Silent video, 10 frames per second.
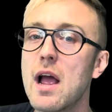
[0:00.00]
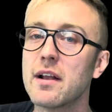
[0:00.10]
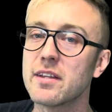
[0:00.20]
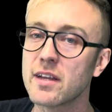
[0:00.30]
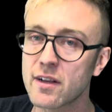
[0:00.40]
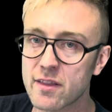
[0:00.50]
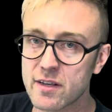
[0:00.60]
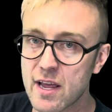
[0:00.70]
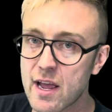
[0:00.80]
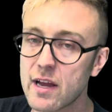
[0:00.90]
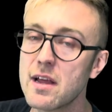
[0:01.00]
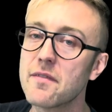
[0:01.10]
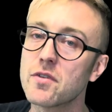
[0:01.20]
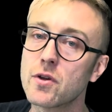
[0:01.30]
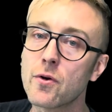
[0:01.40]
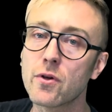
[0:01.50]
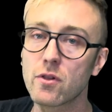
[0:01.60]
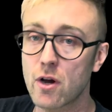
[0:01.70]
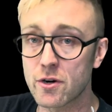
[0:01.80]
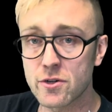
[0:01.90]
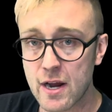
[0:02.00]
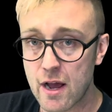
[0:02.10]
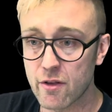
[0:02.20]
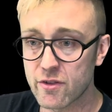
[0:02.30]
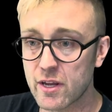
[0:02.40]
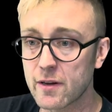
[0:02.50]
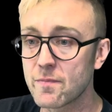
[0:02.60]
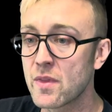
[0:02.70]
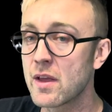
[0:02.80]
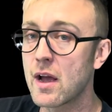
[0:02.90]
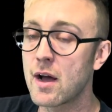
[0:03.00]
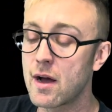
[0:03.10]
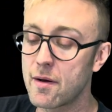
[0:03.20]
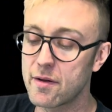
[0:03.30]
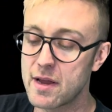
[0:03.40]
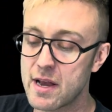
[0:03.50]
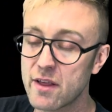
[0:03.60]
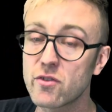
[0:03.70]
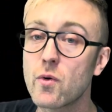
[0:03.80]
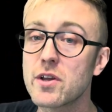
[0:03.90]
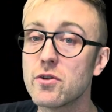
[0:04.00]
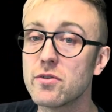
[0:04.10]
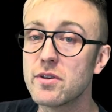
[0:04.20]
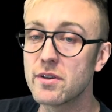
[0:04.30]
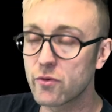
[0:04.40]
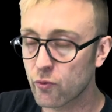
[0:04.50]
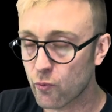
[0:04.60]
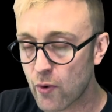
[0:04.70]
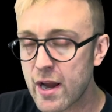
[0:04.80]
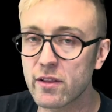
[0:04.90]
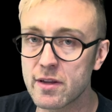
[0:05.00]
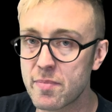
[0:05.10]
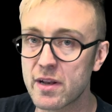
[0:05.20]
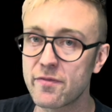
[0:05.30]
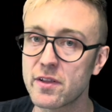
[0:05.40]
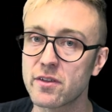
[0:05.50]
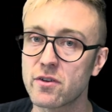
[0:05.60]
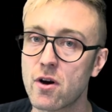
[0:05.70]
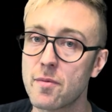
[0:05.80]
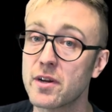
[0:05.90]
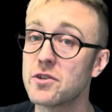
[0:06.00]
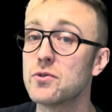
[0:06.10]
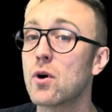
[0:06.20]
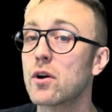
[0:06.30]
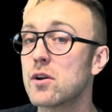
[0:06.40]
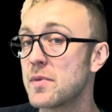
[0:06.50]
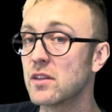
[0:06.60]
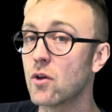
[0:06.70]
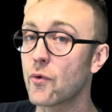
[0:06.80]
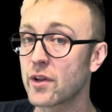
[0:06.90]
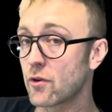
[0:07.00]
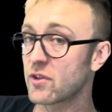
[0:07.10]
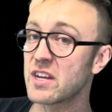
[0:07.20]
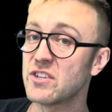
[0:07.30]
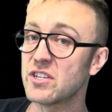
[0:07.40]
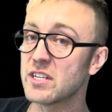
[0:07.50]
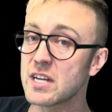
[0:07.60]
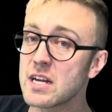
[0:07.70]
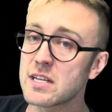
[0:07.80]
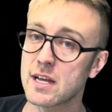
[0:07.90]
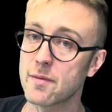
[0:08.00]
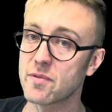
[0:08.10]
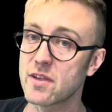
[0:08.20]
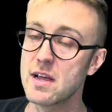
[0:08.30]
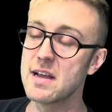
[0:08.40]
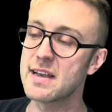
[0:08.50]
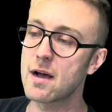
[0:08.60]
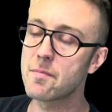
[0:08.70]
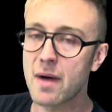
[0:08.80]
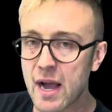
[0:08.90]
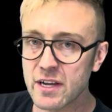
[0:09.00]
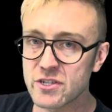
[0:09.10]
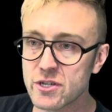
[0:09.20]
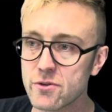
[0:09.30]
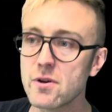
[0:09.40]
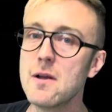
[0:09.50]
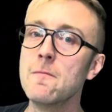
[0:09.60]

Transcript: at the end of the day, if you go to a larger housing, it is going to greatly benefit the car because you are going to be lowering those EGT temps. Now, mind you,